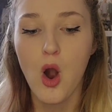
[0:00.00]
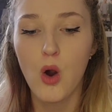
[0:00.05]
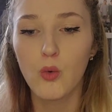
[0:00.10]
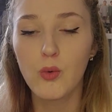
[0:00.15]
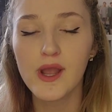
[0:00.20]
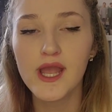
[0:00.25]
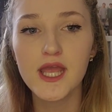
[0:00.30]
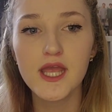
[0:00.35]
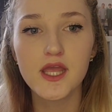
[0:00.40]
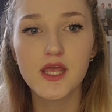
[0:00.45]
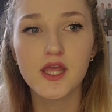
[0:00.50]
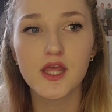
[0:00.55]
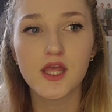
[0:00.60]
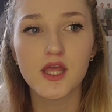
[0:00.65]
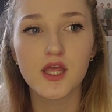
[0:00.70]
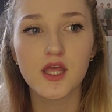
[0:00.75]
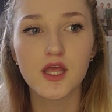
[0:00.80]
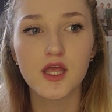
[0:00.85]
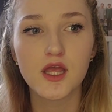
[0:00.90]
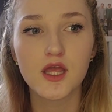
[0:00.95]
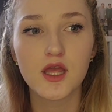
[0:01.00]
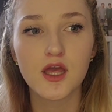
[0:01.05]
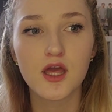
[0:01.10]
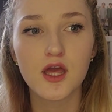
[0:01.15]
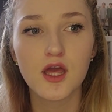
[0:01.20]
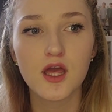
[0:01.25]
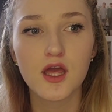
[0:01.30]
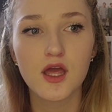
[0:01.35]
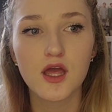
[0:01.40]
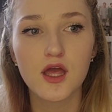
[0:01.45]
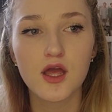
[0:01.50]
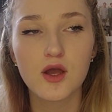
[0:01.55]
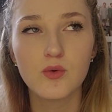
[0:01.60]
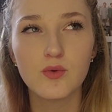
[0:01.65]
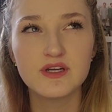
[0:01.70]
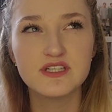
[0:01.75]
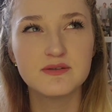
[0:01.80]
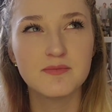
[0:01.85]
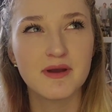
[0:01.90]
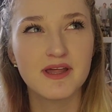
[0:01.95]
Wait.
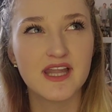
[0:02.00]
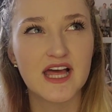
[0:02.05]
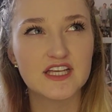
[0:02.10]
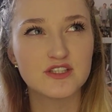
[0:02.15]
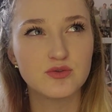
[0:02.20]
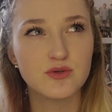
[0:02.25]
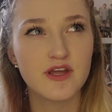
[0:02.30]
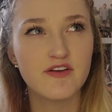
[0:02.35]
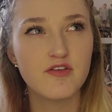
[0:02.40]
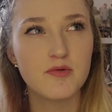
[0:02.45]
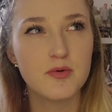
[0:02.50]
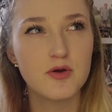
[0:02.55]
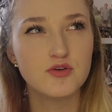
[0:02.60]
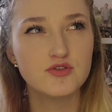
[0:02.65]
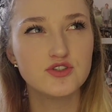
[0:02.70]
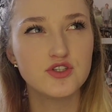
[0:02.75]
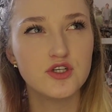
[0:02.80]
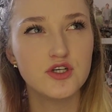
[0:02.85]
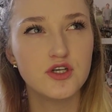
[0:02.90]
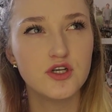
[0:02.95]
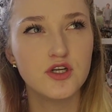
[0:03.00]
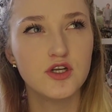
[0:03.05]
Wait, did my last one have a poster?